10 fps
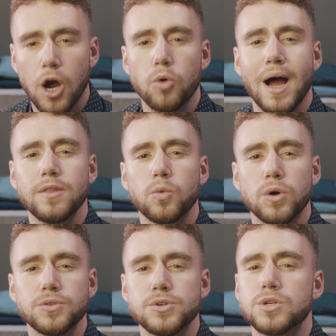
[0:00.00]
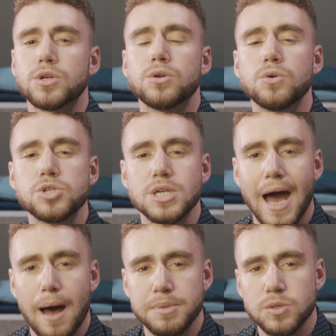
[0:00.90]
Around the world, there's a huge
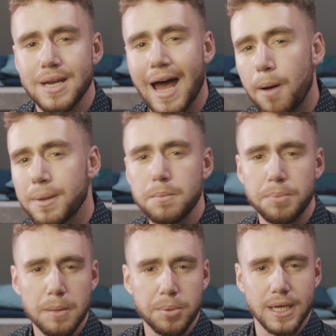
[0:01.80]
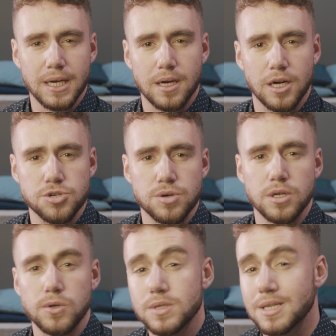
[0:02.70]
gap between how many people in a country
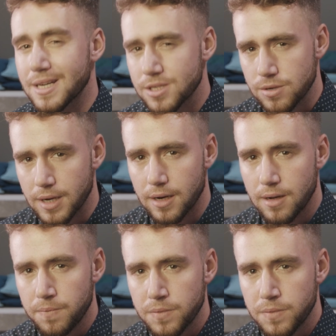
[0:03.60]
use the internet.